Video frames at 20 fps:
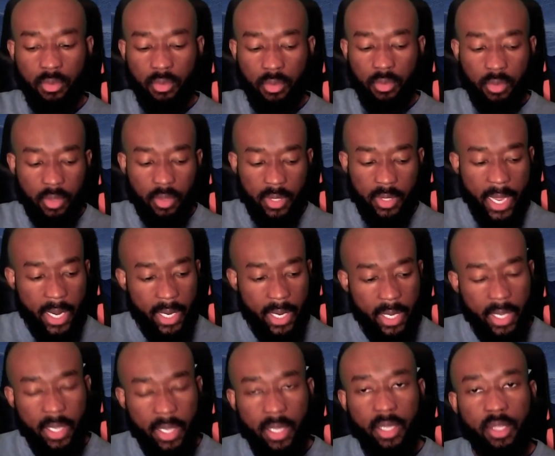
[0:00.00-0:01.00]

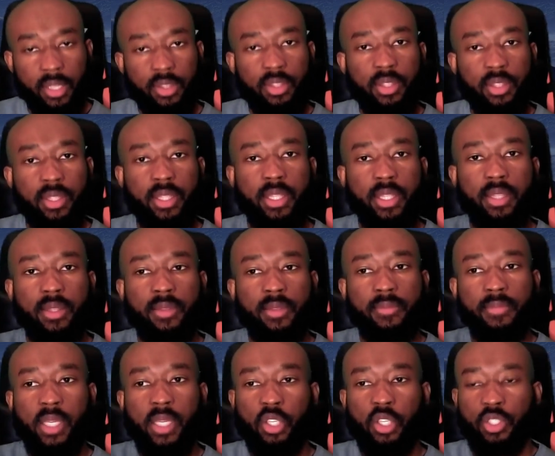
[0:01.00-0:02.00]

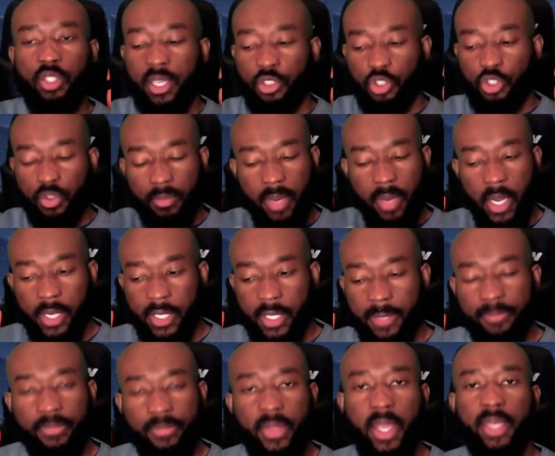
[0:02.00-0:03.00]
because there's the body
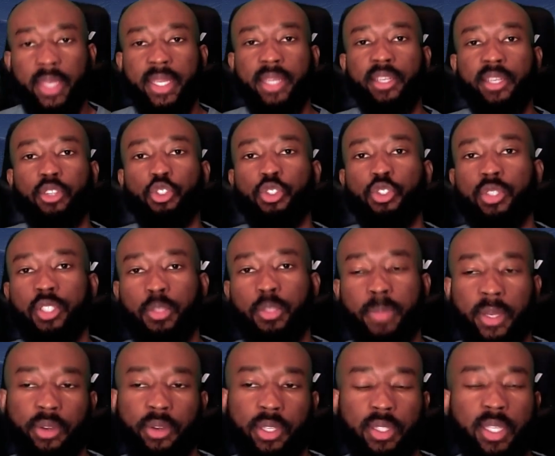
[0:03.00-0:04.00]
and then there's the
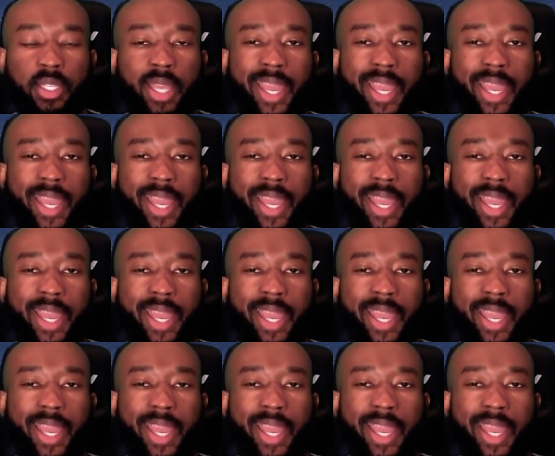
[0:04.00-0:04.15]
spirit,